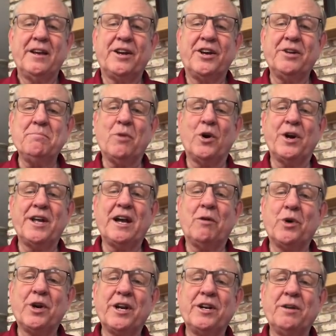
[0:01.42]
Good morning. I
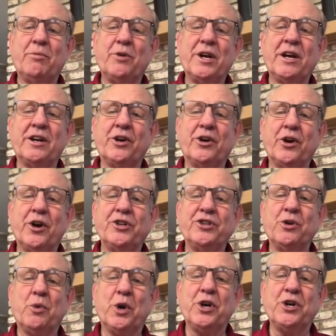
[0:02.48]
wanted to bring an
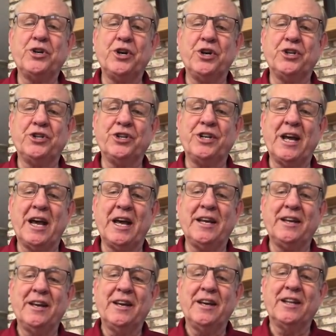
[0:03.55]
encouraging word to you today.